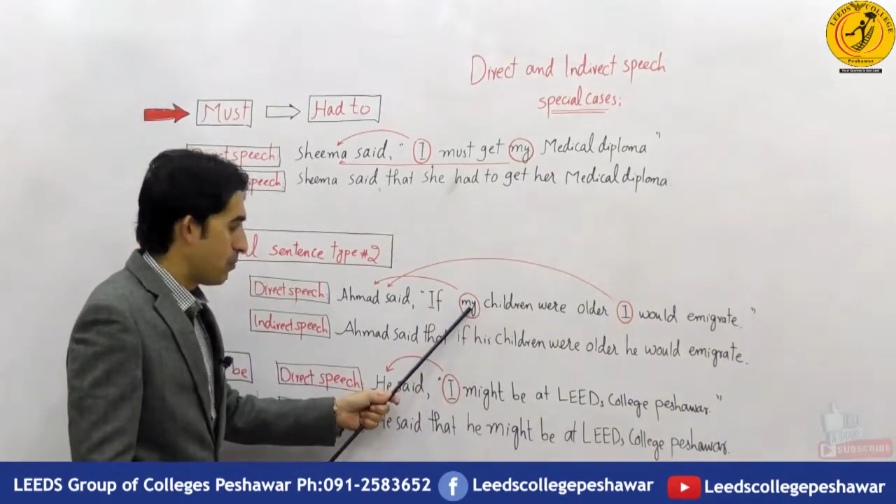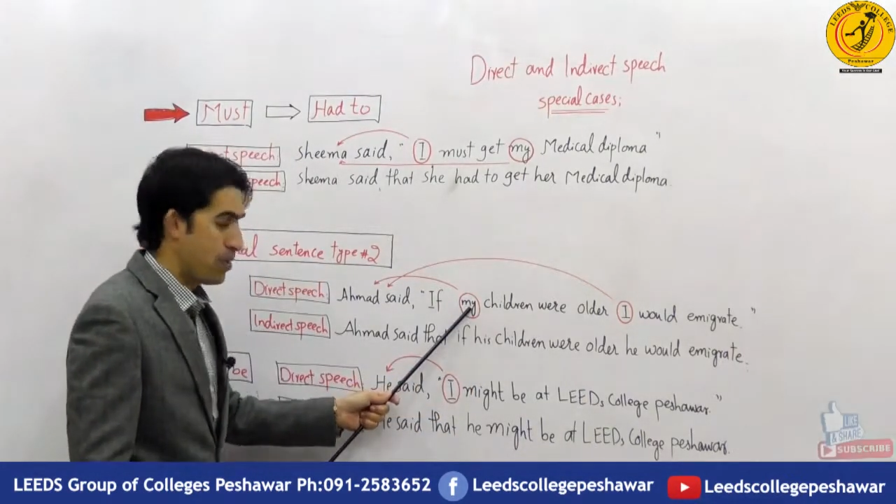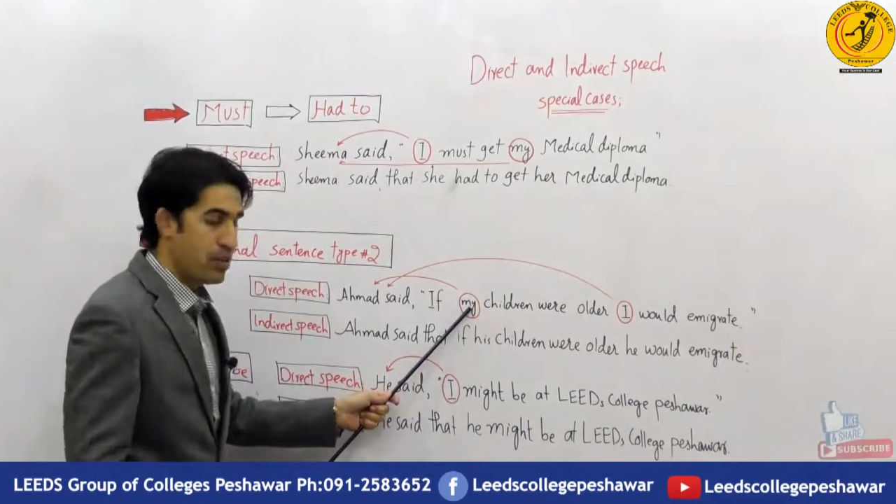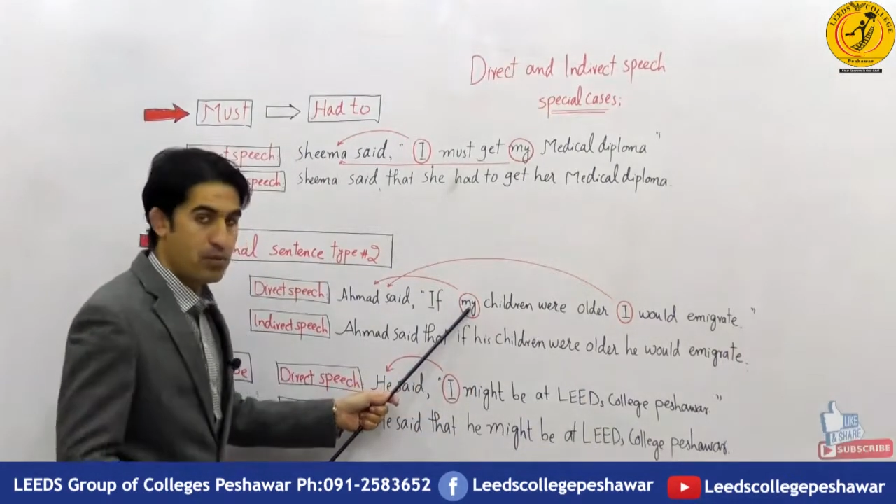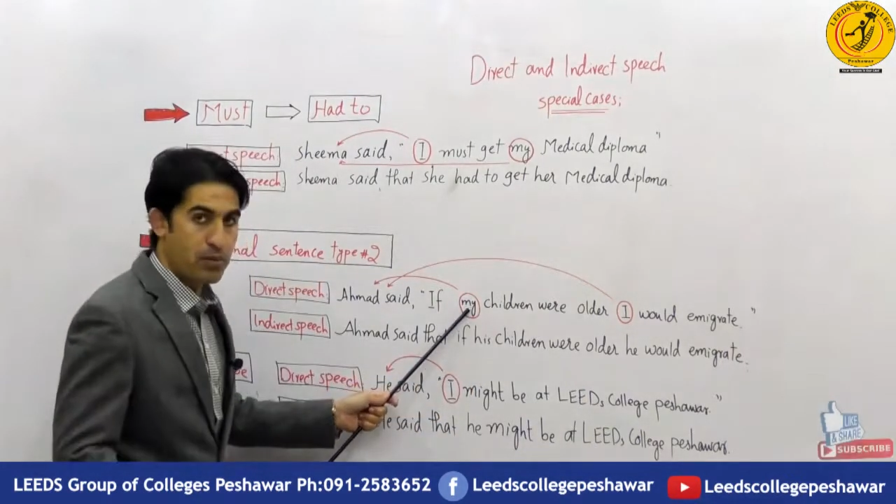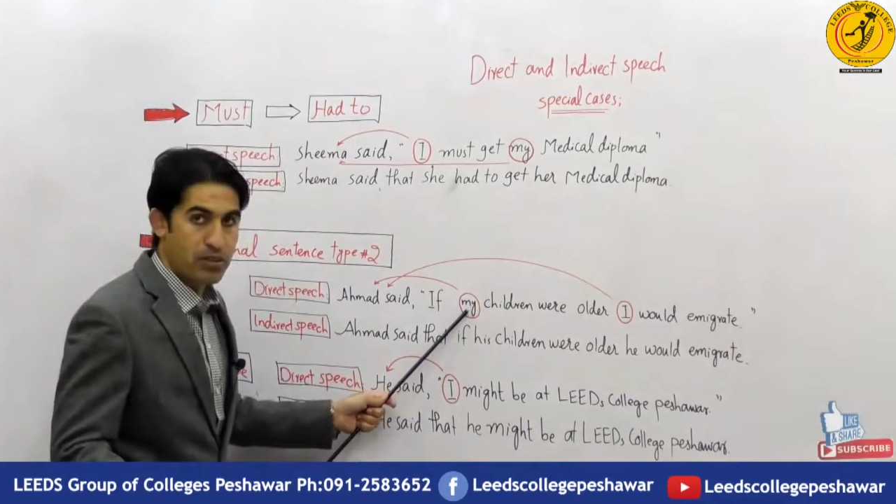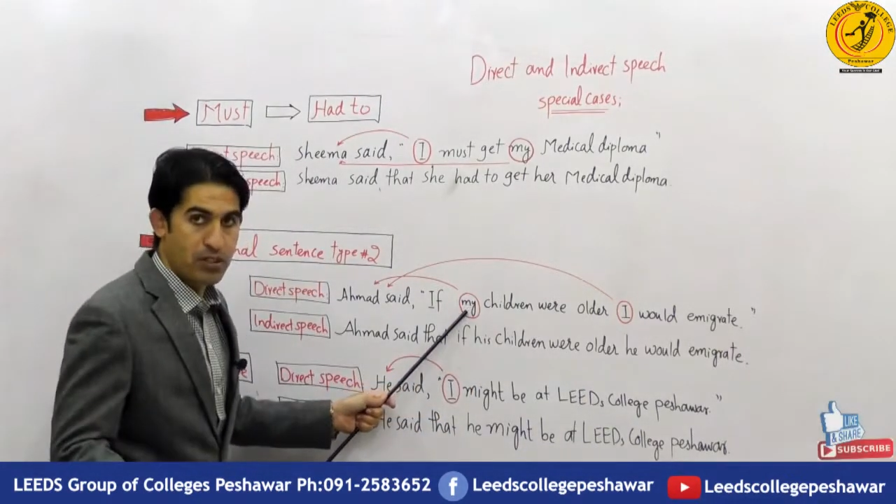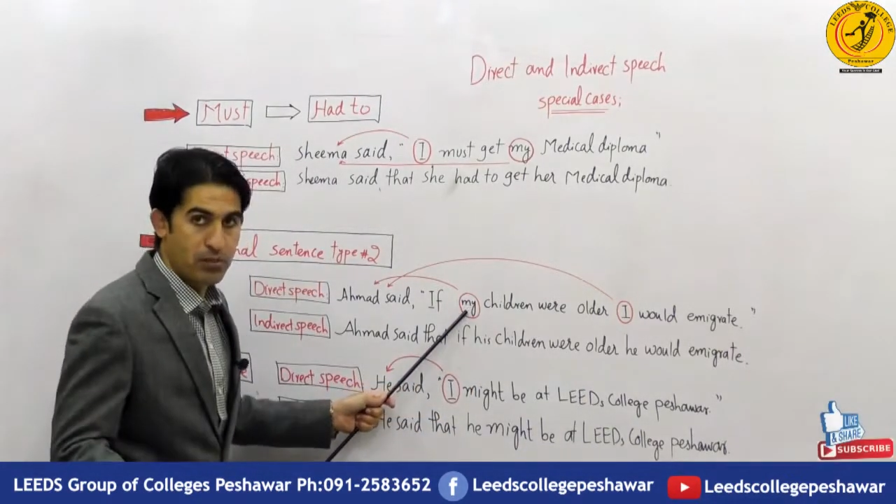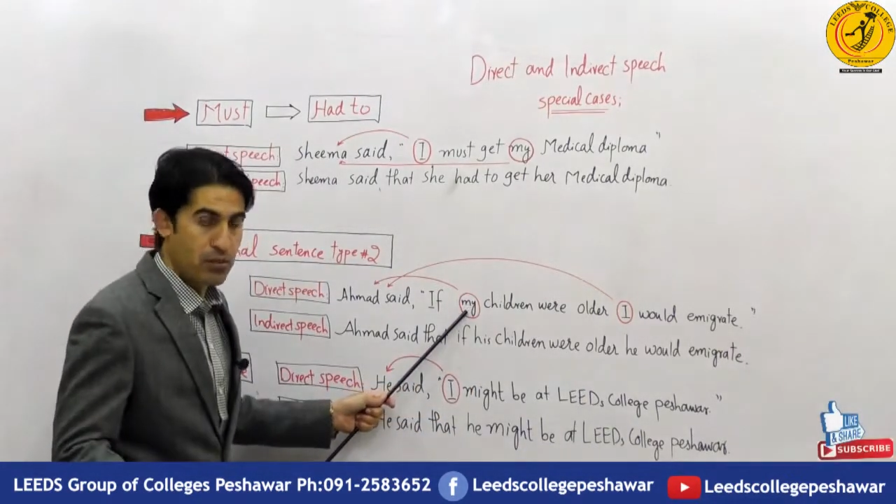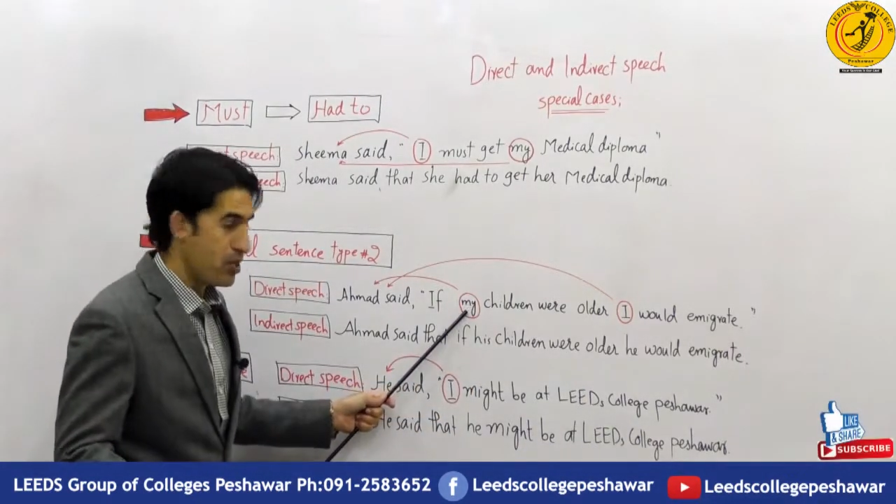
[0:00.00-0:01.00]
first
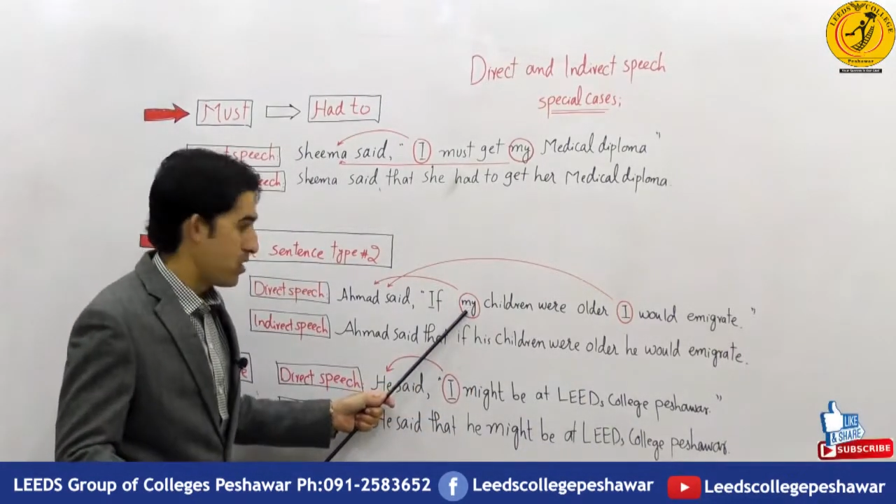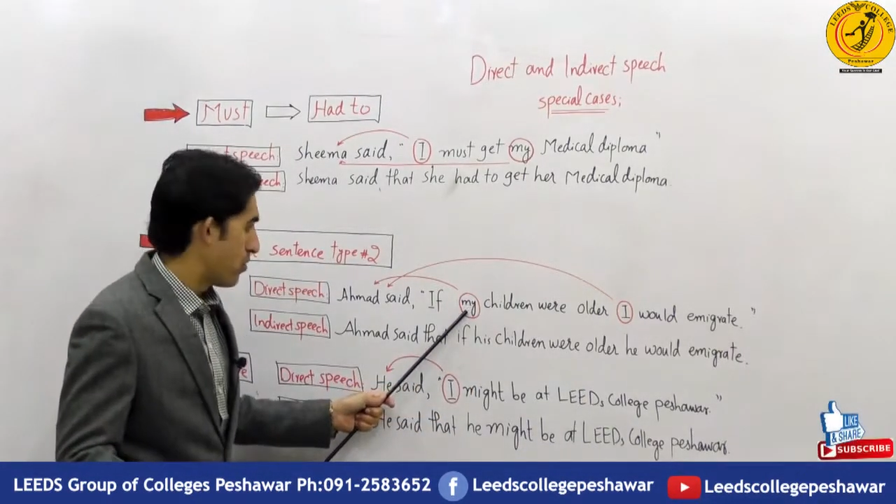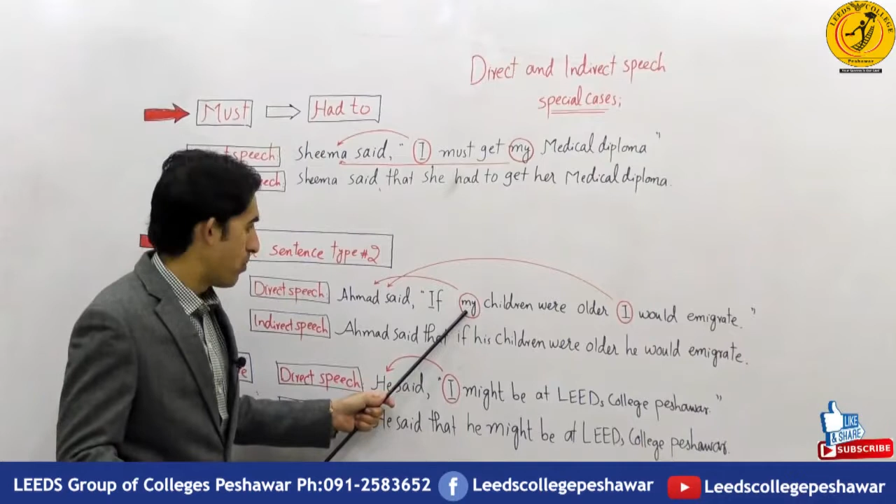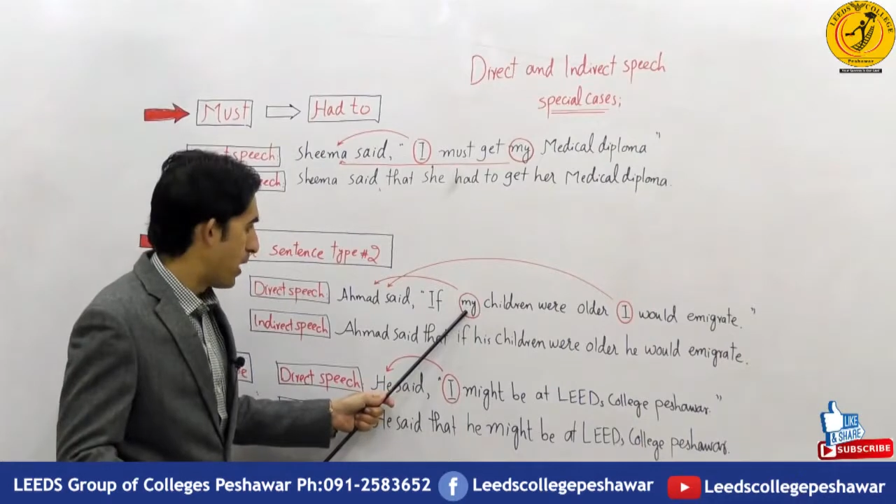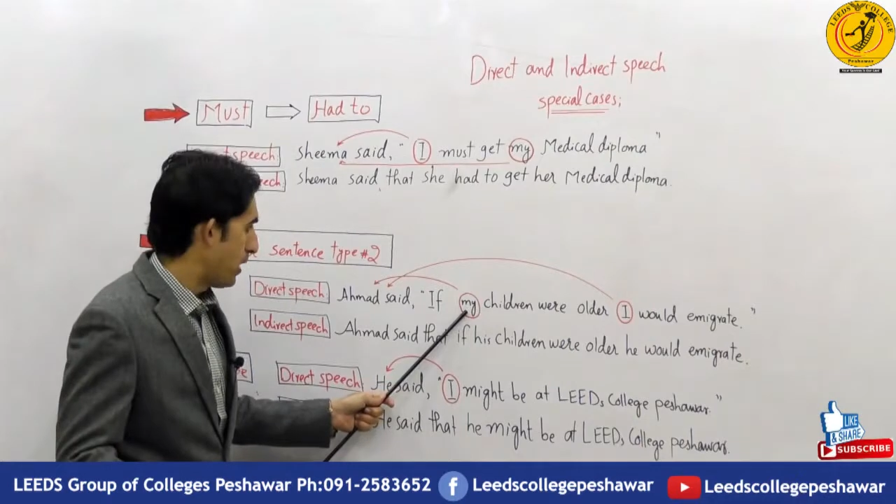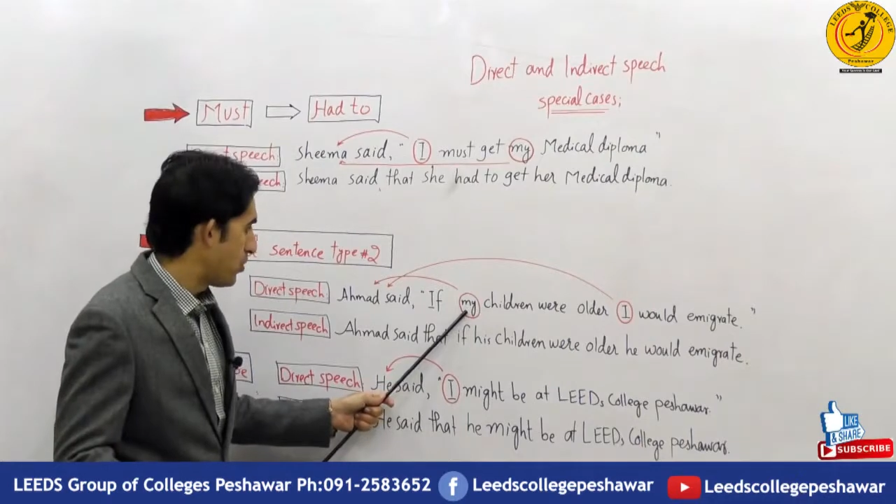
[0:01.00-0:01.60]
person possessive my